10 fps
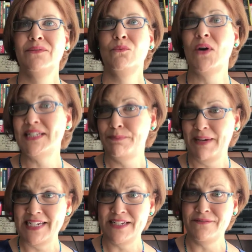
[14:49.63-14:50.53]
Once
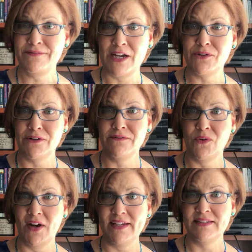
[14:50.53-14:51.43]
Peyton found her
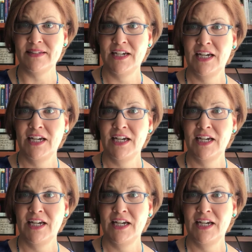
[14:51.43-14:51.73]
voice,